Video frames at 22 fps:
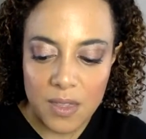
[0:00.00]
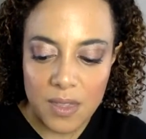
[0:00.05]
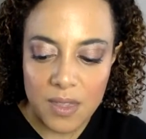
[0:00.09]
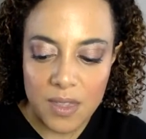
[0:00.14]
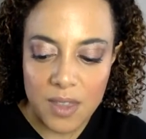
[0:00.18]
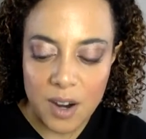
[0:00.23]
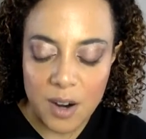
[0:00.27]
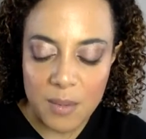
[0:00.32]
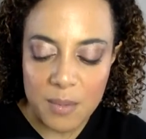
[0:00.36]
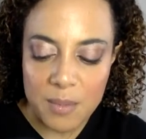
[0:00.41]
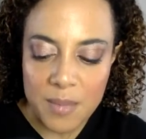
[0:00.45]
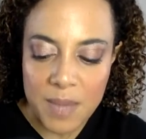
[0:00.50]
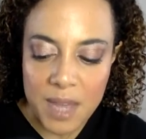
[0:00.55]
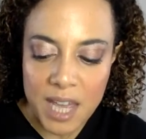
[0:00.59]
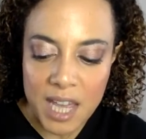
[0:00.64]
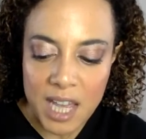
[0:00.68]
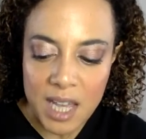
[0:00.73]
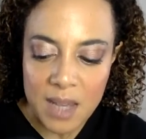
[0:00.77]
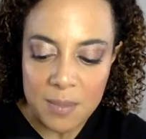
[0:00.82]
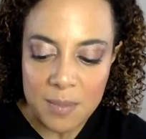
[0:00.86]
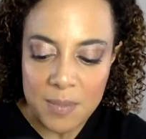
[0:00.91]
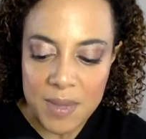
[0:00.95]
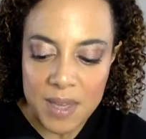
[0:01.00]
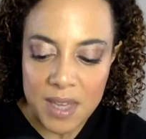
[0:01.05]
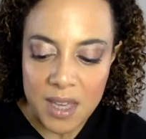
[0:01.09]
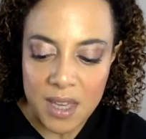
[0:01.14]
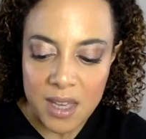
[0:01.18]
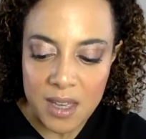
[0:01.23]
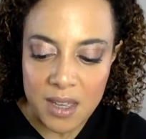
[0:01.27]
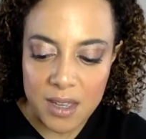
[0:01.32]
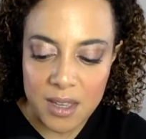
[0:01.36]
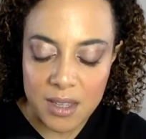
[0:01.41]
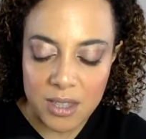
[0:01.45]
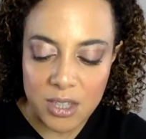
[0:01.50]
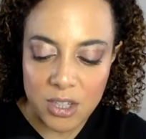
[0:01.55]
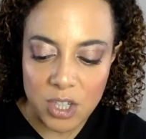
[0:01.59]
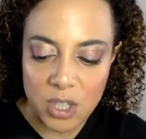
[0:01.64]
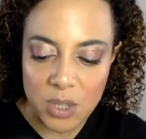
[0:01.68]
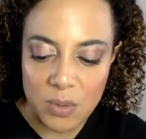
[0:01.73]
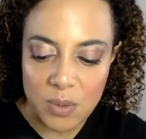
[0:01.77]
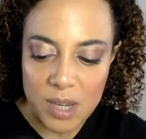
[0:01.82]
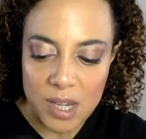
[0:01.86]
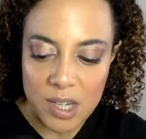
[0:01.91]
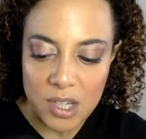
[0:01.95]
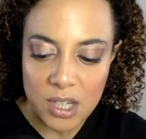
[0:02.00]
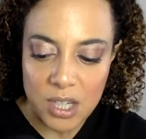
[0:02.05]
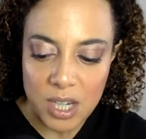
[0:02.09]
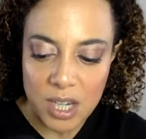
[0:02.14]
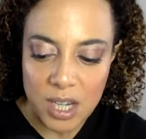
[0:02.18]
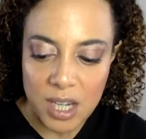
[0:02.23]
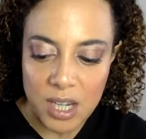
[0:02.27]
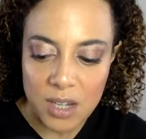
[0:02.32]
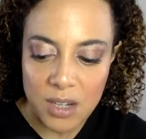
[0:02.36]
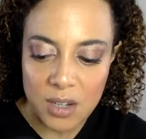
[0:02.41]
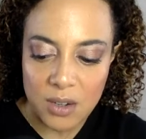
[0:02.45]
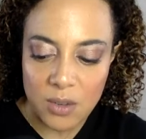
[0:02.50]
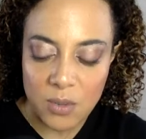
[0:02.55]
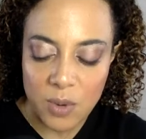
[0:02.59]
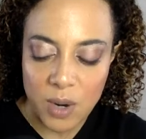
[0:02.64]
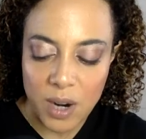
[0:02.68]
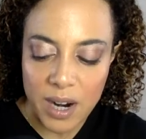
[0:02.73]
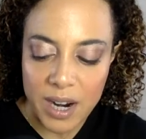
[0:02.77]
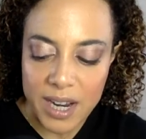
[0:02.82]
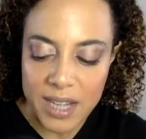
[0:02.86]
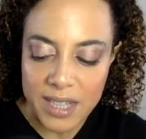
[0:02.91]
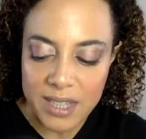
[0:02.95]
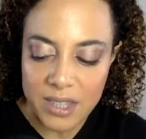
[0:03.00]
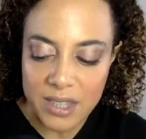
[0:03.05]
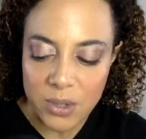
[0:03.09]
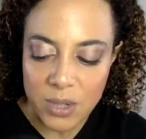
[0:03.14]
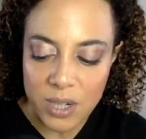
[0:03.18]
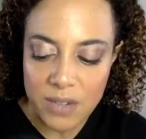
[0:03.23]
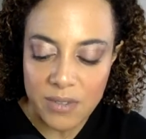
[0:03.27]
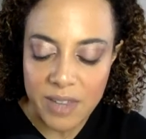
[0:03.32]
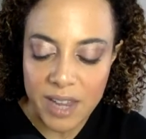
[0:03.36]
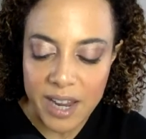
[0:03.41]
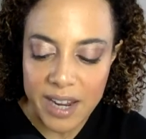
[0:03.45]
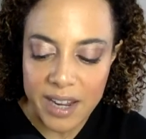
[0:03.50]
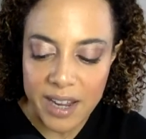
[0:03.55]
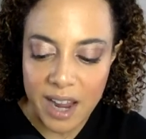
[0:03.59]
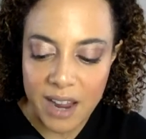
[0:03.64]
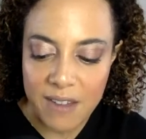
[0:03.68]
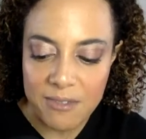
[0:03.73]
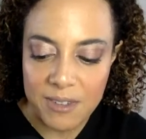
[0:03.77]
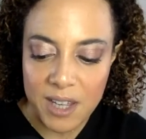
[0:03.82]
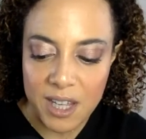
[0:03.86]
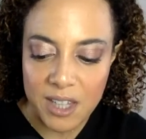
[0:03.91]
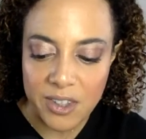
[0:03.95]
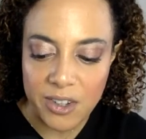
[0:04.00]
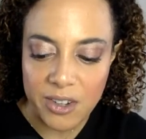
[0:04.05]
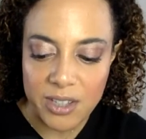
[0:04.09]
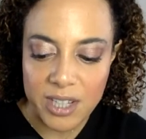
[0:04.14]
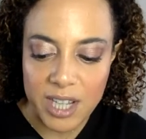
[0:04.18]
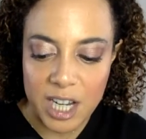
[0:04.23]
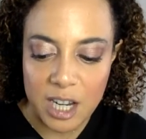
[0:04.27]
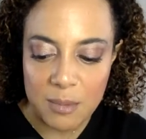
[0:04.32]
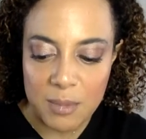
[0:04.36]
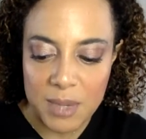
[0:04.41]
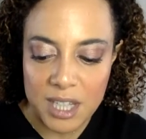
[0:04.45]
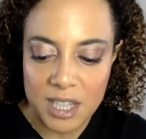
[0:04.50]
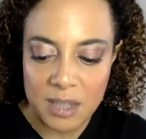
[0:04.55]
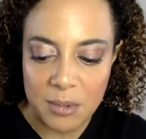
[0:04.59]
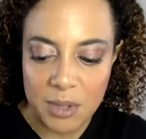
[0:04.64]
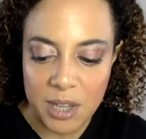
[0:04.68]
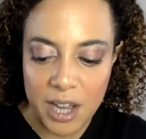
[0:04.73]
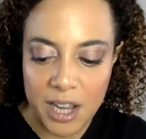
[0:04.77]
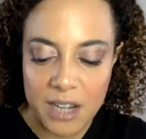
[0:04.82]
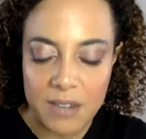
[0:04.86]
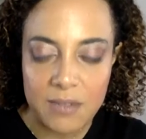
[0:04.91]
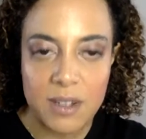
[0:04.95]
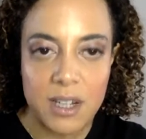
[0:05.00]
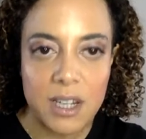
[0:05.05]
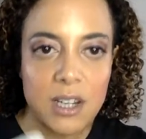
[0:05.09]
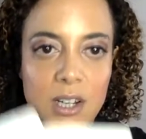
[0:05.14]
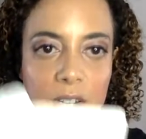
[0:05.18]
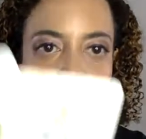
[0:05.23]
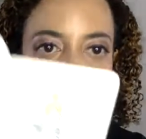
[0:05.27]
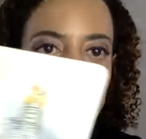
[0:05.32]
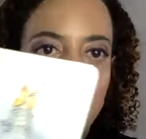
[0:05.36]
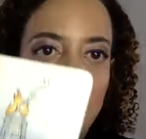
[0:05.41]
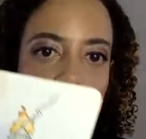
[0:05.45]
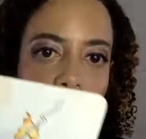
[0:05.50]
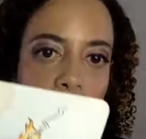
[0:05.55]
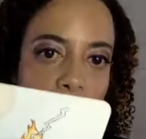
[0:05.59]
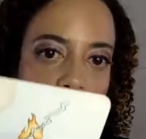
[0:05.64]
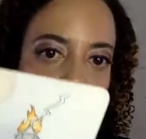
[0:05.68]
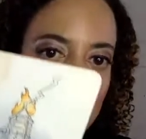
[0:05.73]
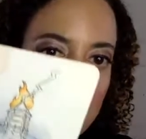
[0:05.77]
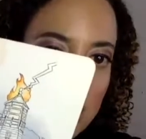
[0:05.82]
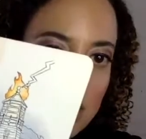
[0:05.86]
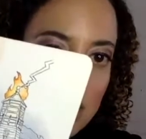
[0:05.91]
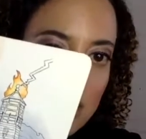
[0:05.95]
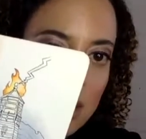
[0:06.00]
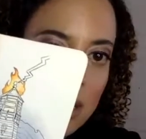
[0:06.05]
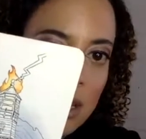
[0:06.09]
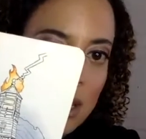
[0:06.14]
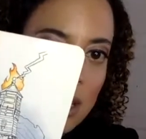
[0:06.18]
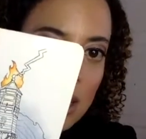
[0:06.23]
there may be a situation where it's sort of like, I feel like there's going to be some kind of an intervention.